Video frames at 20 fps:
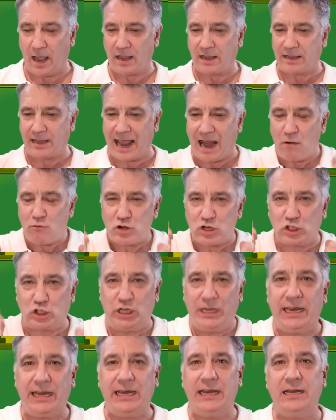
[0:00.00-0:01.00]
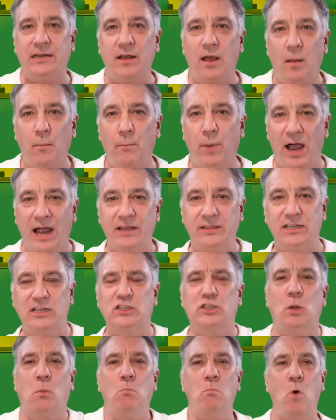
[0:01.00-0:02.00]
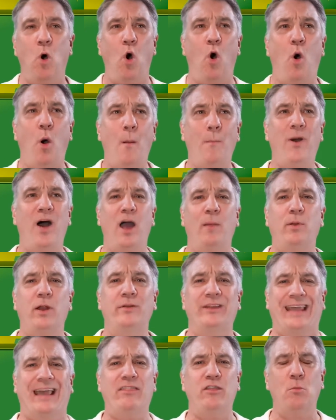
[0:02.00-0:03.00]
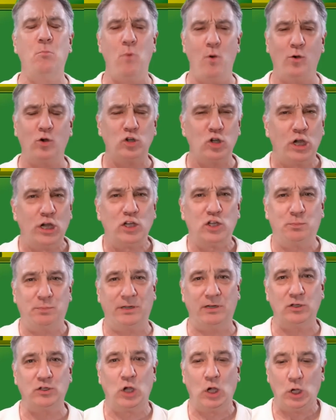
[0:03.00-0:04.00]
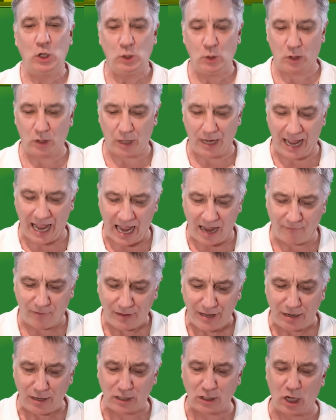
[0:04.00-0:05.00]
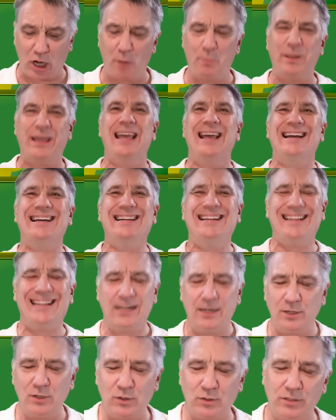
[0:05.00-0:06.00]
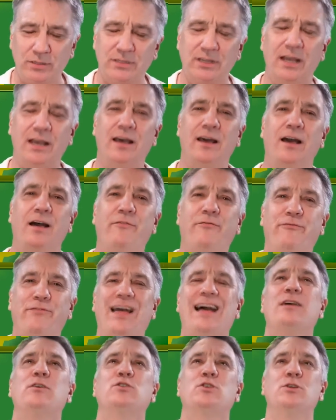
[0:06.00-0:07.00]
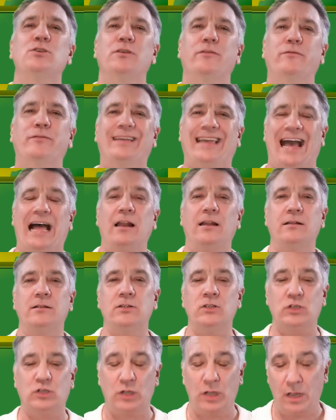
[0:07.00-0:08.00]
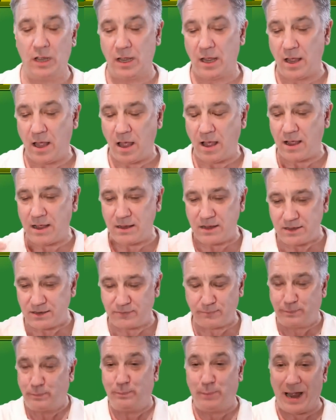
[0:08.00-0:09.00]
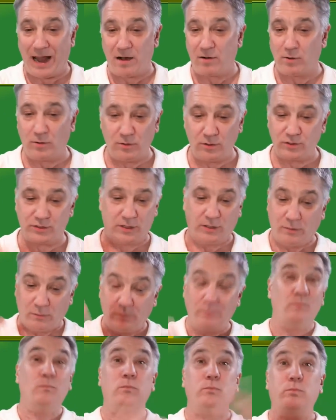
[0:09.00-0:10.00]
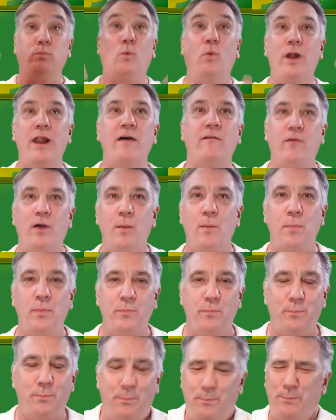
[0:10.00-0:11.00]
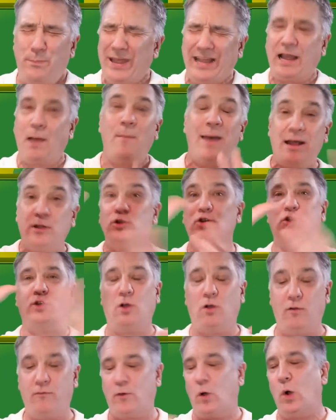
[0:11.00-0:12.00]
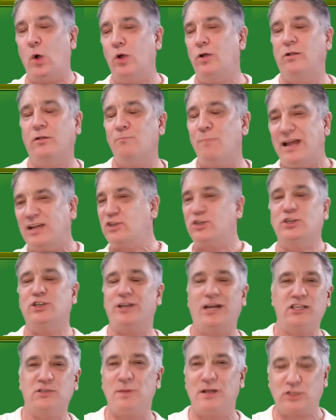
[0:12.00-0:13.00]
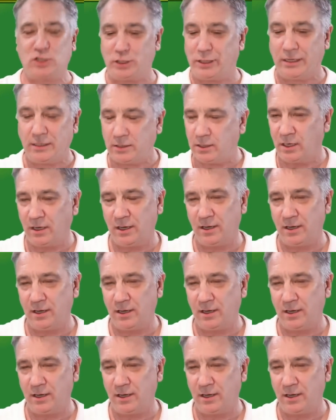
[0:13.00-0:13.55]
guaranteed by this. The more pipeline you get, the more spills you're going to have. There are going to be hundreds of thousands of gallons, barrels and whatever big amounts of oil measured in